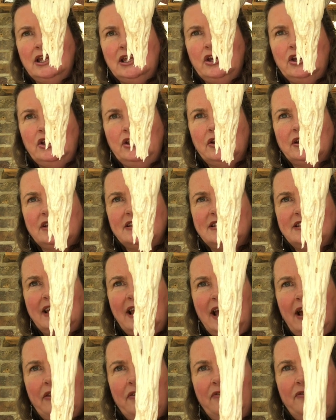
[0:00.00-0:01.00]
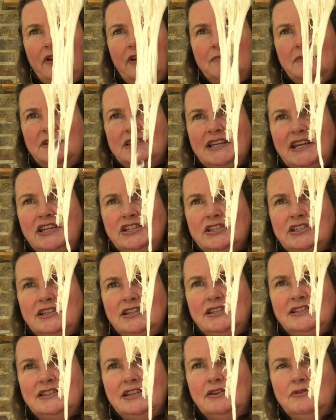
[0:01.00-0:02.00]
You can see how the fermentation
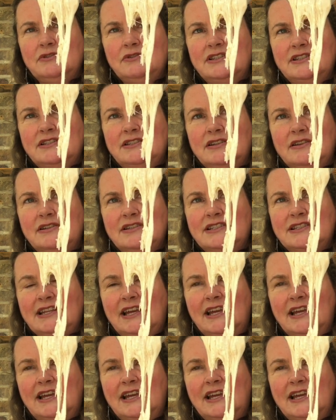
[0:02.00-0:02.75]
has also started to